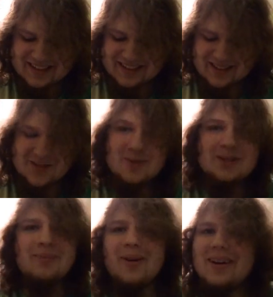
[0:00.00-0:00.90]
The
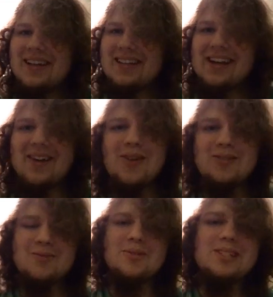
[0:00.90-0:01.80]
worst part is I get all
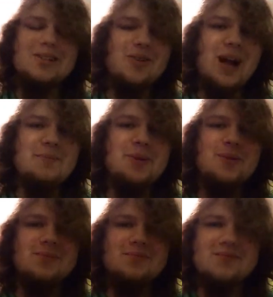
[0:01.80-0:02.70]
these really crappy
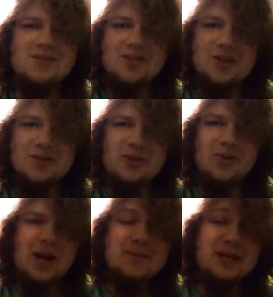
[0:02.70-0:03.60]

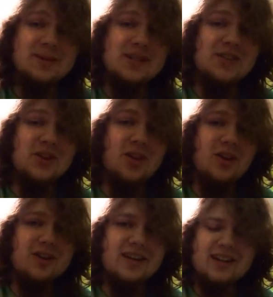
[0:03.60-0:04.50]
dips, and even
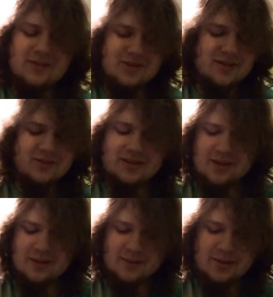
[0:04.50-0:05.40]
Klondike, which was
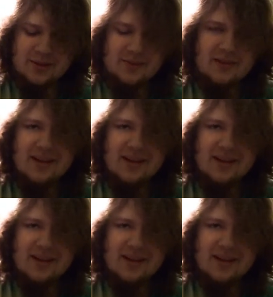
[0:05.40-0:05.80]
coming up here.